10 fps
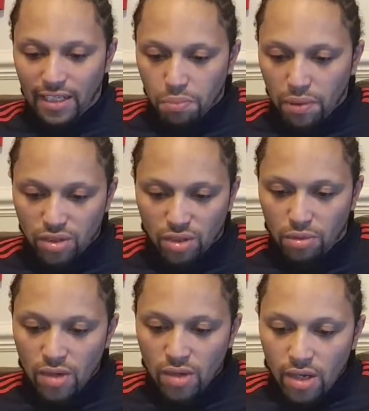It's
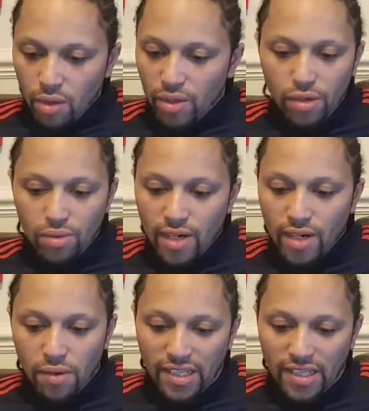possible. We all
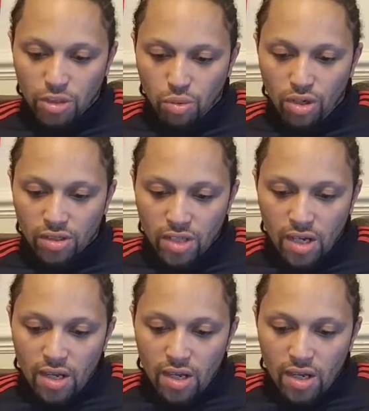know how this works.